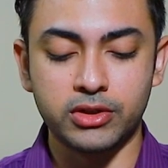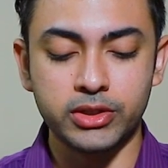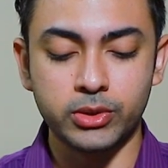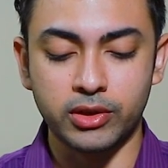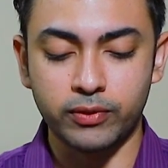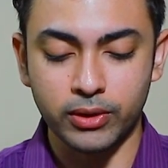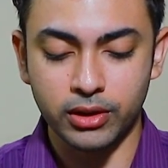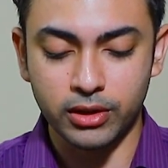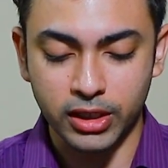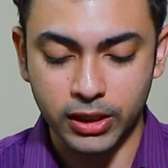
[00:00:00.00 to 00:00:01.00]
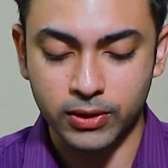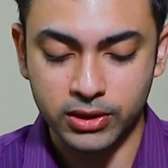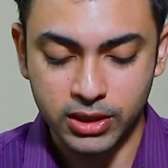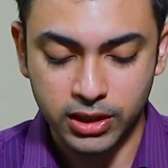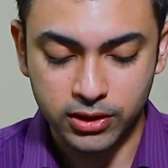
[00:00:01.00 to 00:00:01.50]
try to avoid eye
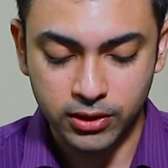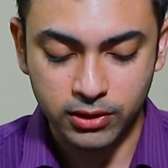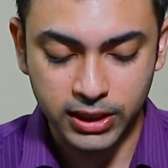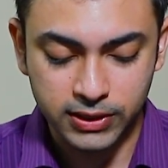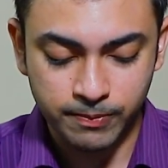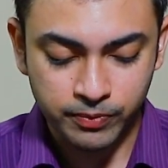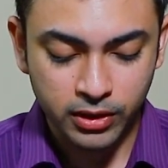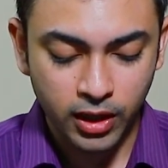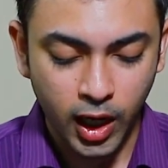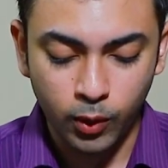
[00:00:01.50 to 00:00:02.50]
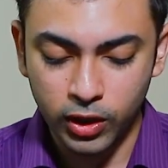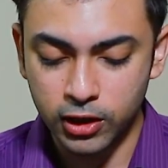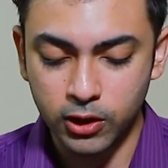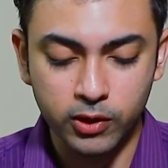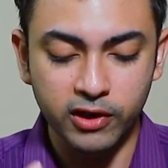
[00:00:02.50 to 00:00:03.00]
contact, like how will
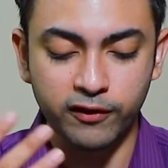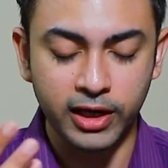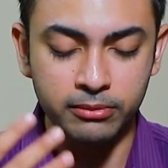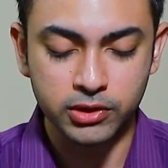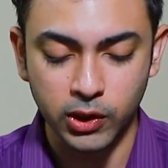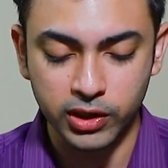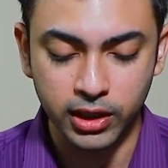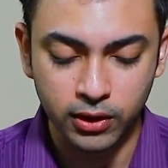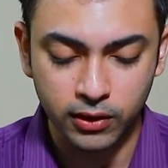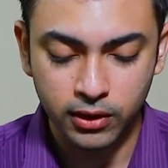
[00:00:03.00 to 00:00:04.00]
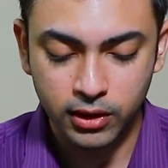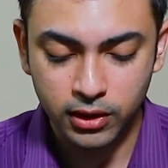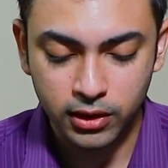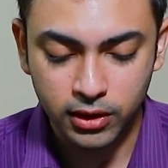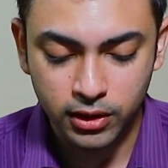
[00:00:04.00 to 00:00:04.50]
it look if I'm talking
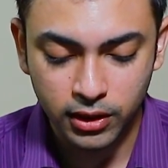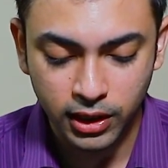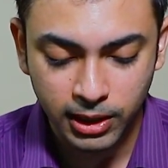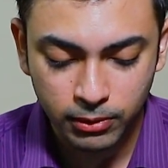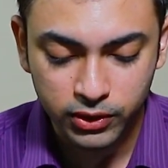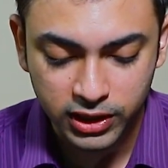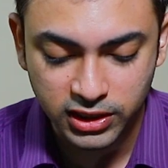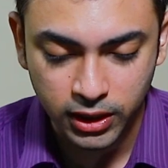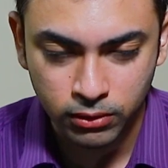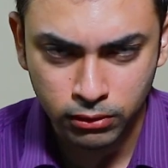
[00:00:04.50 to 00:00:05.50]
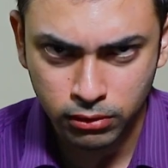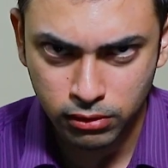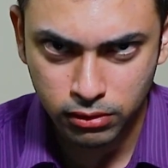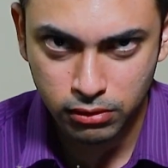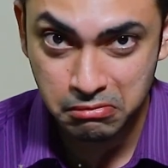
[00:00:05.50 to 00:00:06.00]
and I'm looking down?
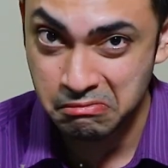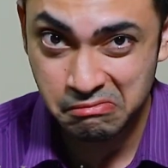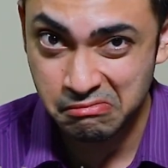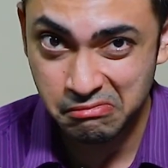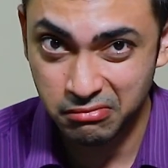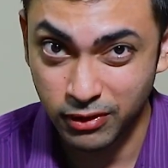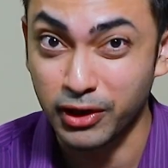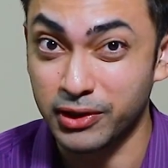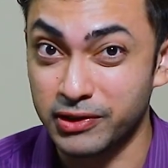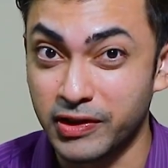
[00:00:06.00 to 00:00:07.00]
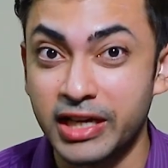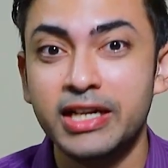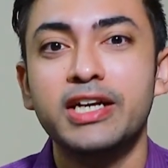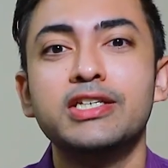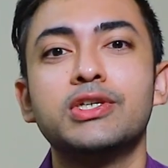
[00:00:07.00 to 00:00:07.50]
Not good, right?
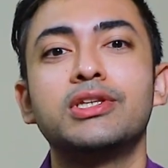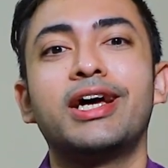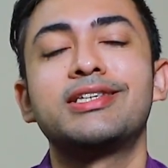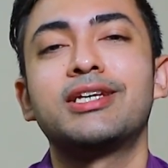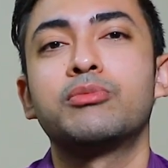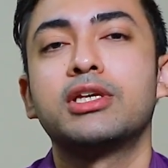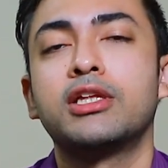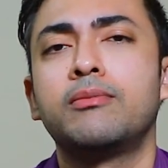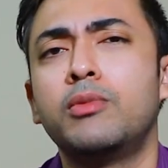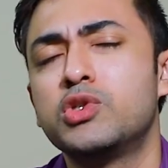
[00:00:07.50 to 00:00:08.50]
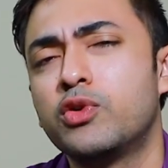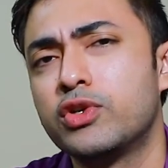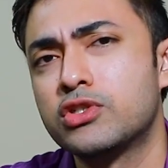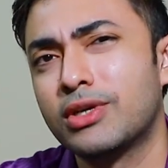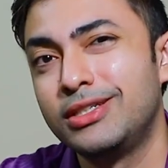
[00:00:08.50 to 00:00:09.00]
So that is something that most of
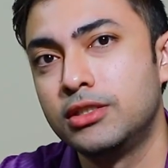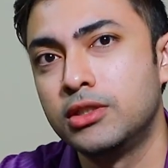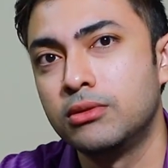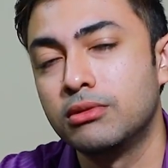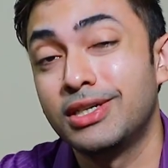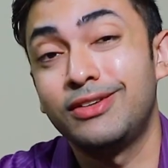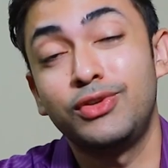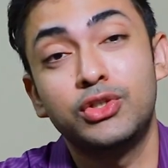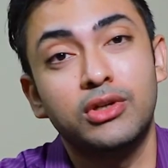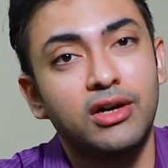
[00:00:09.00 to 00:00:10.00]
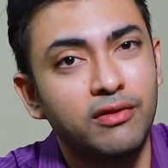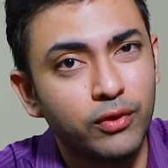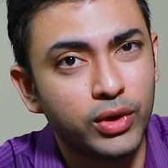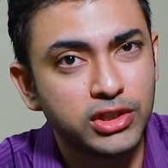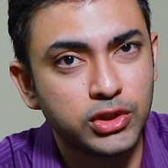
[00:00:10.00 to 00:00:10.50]
us try to do and we should
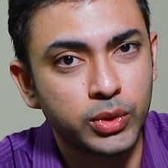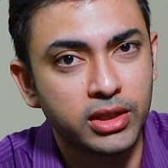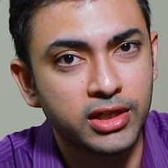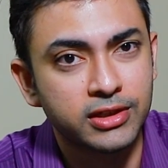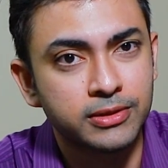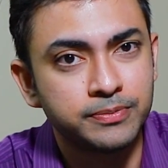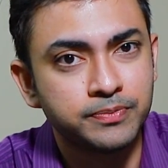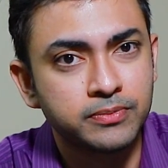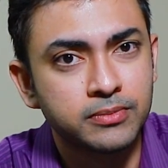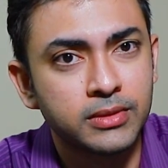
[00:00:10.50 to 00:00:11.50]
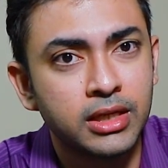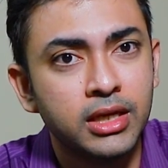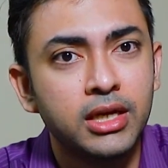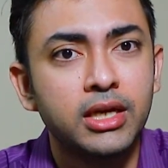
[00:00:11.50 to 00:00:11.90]
avoid doing that.